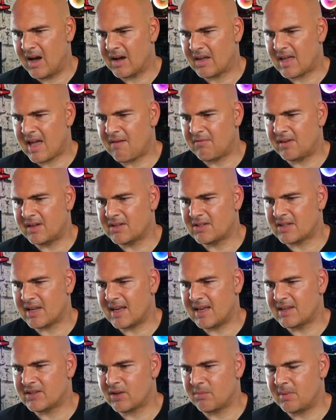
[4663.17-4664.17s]
Kevin
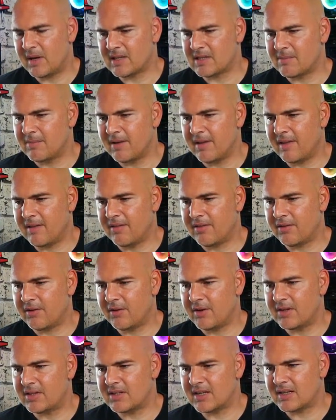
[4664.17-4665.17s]
says, I picked up a
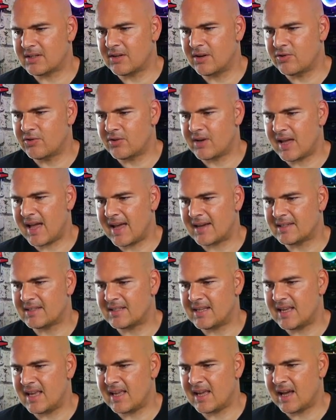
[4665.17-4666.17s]
3600
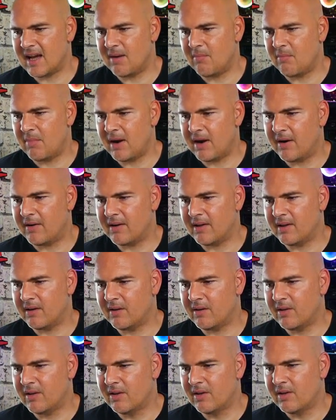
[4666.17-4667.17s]
XT and paired it
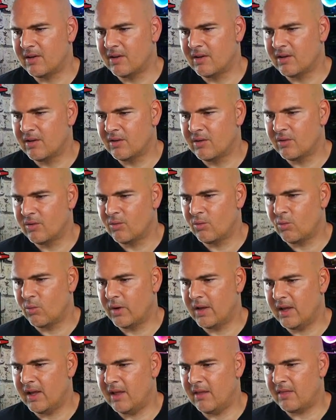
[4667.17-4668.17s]

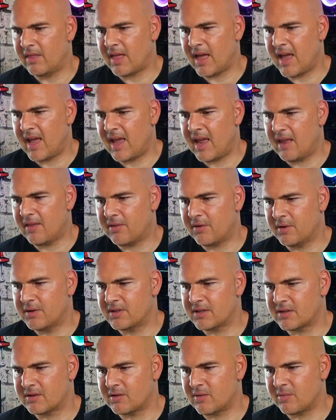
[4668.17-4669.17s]
with a
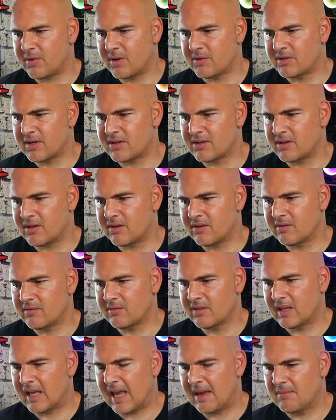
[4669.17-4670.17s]
3600 processor.
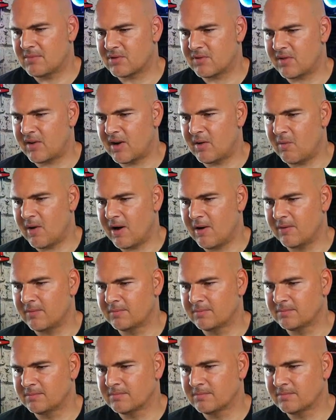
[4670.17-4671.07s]
Games very well.